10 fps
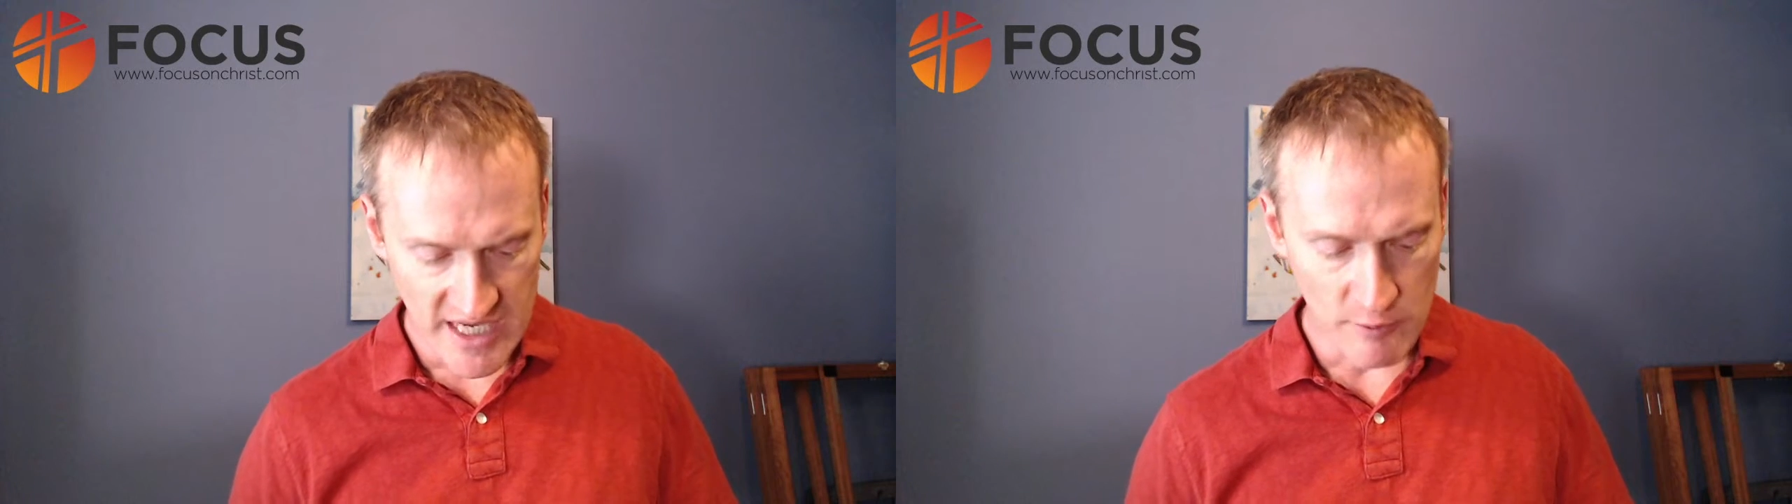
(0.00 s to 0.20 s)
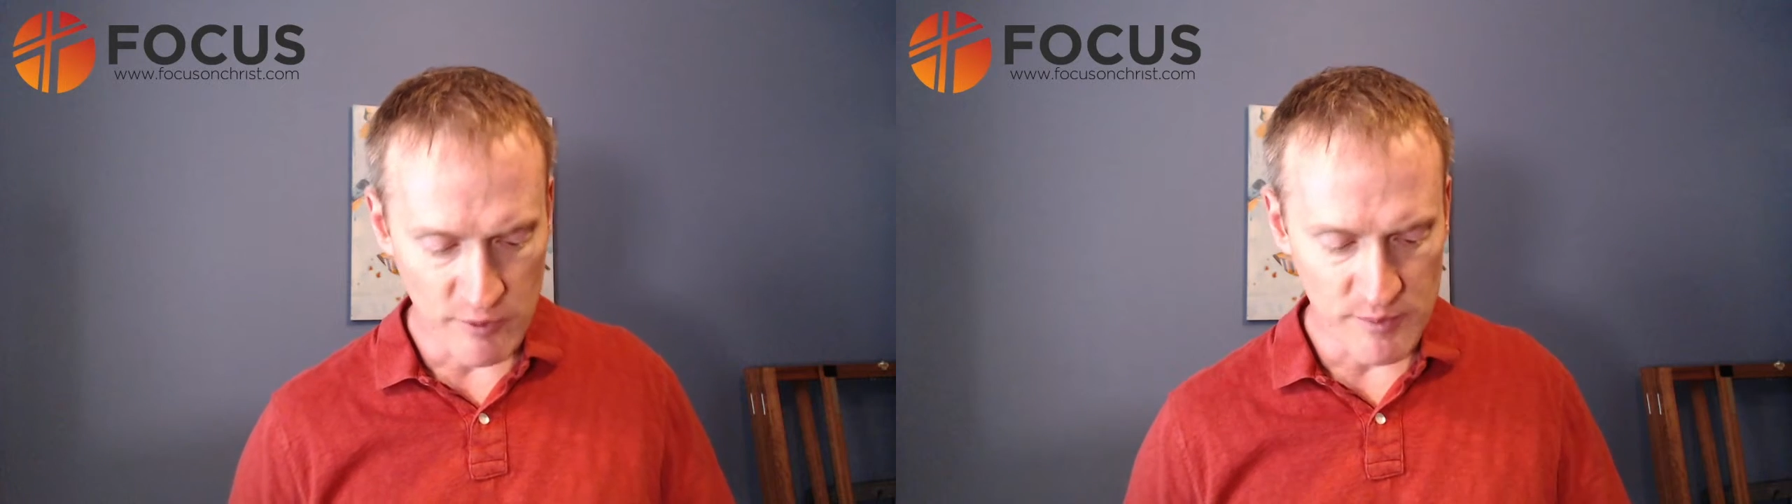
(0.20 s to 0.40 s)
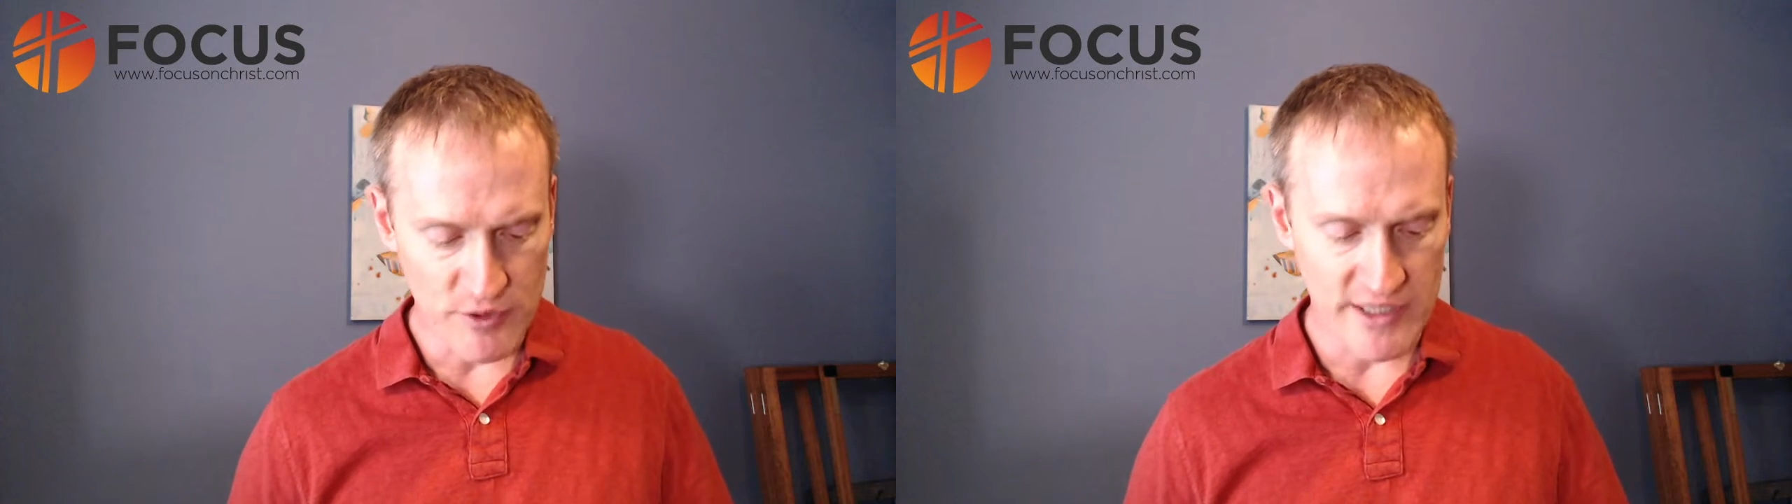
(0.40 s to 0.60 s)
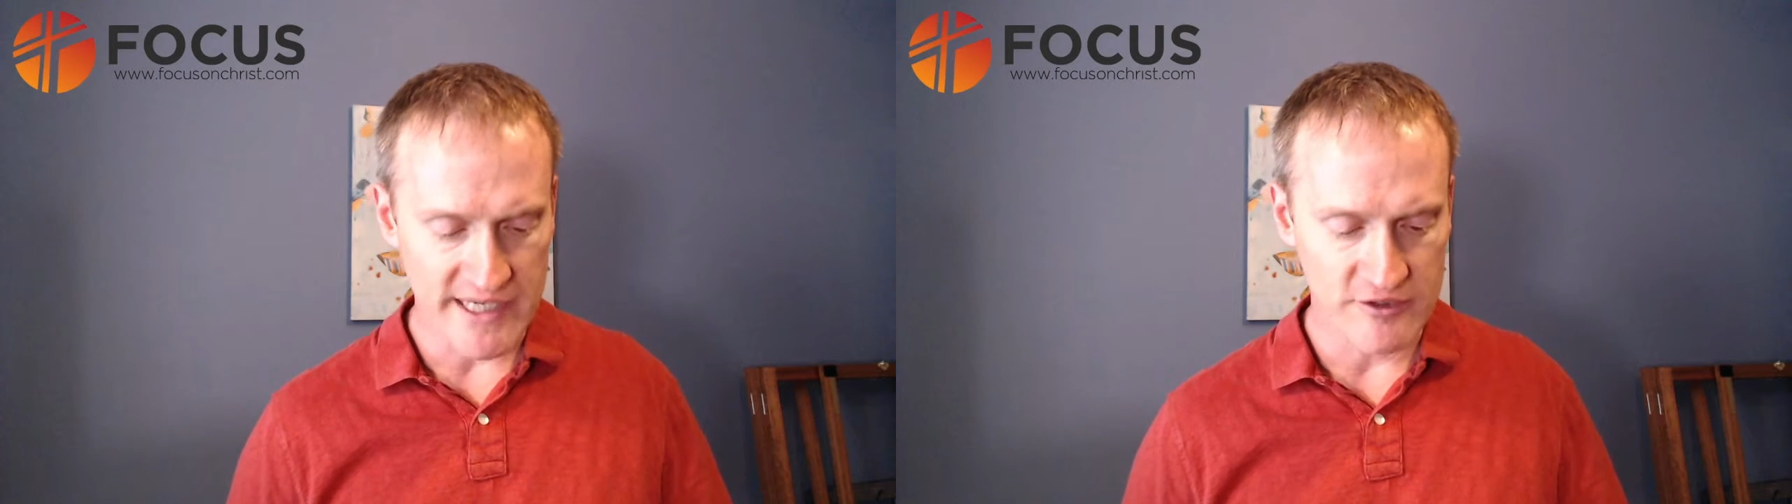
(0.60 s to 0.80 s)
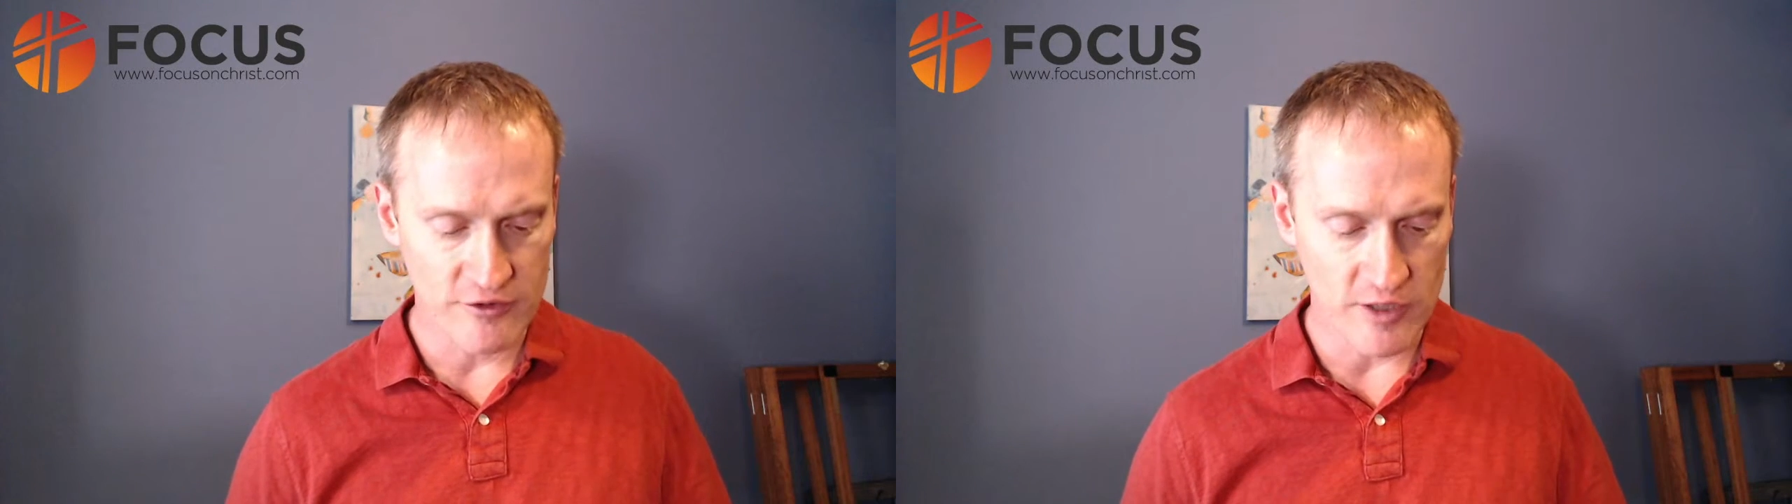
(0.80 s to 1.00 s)
"And we
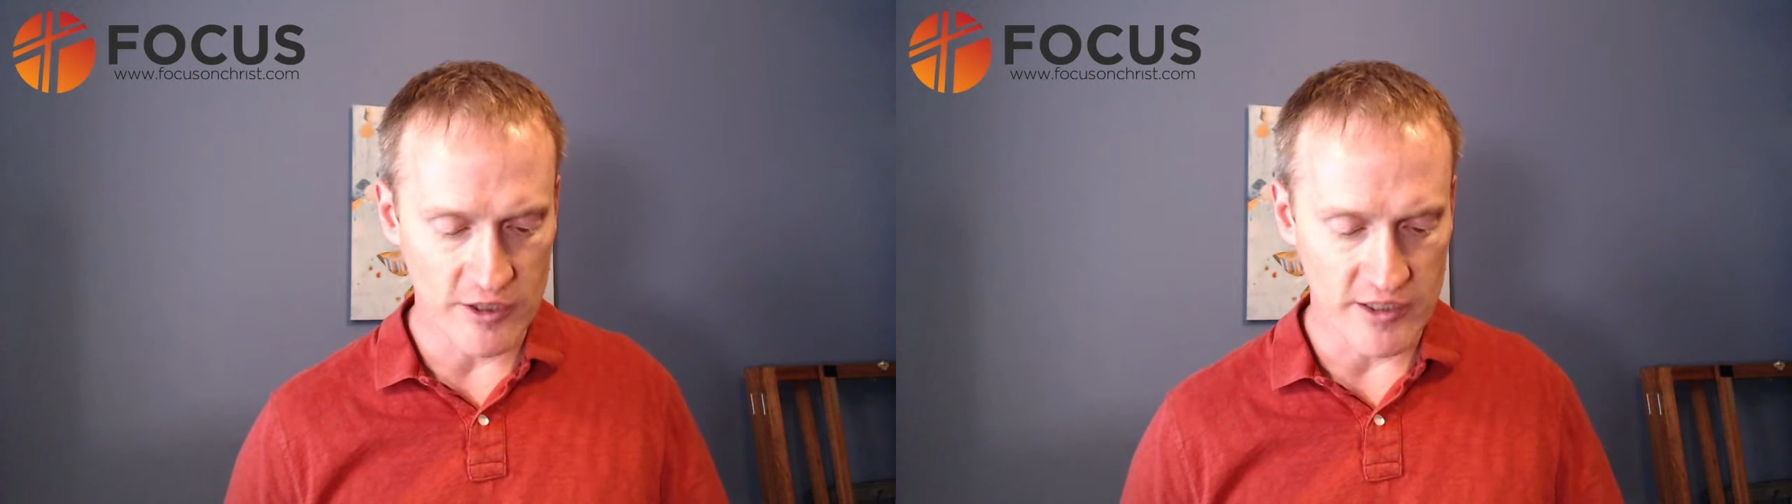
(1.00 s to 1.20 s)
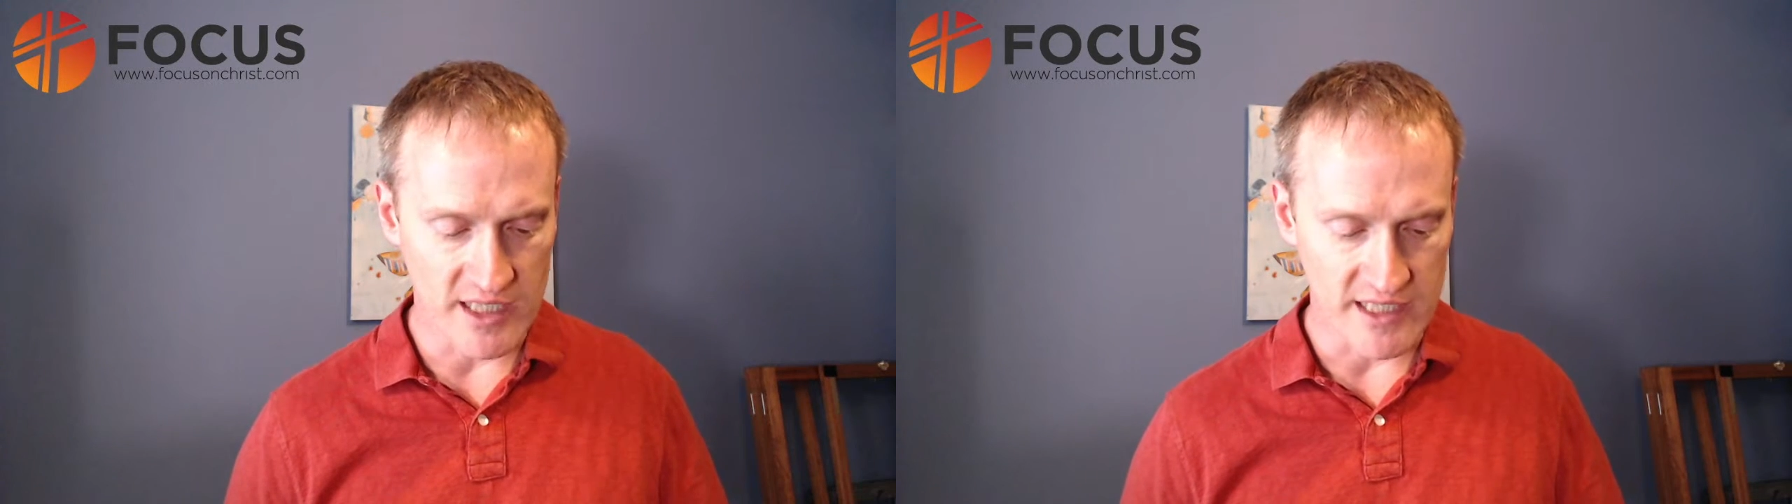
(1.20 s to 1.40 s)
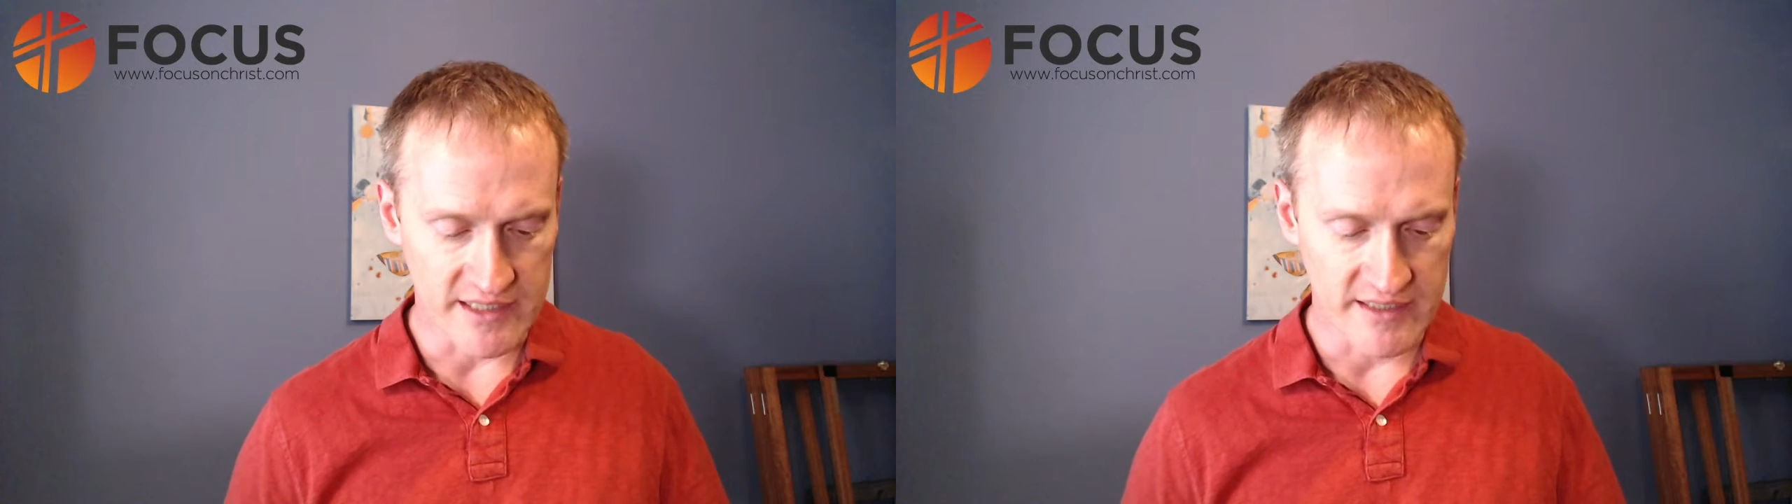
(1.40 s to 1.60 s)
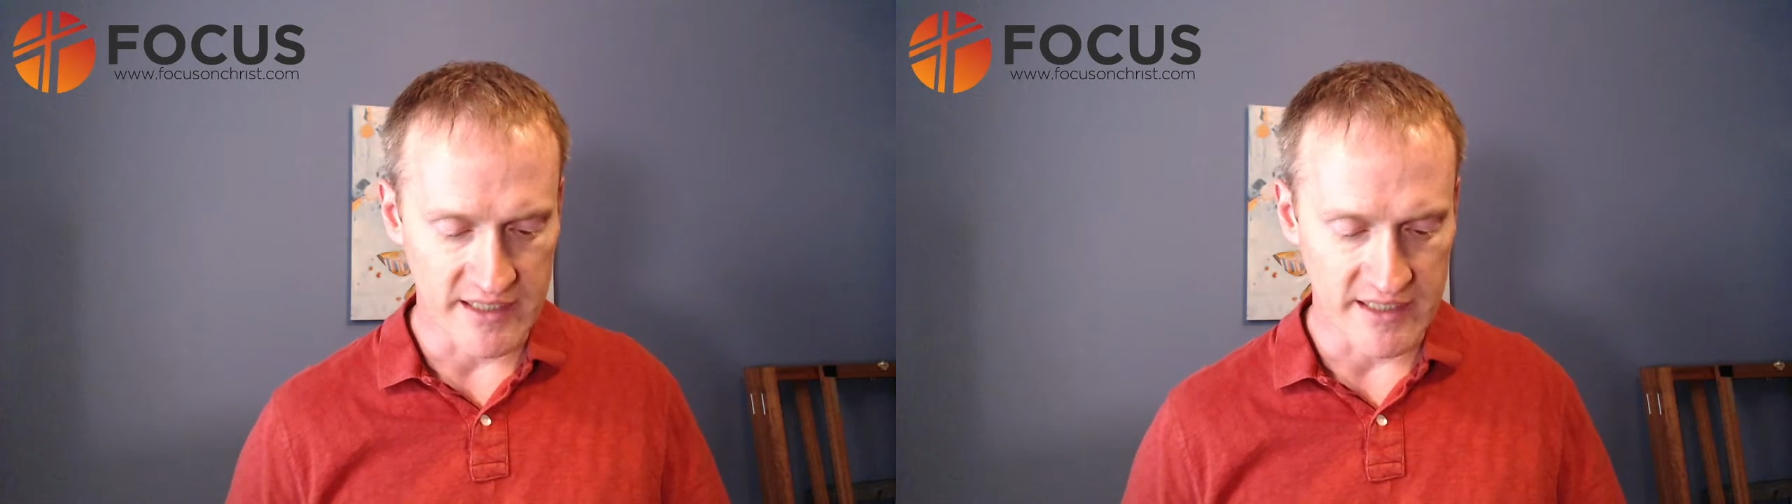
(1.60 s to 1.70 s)
prayed to our God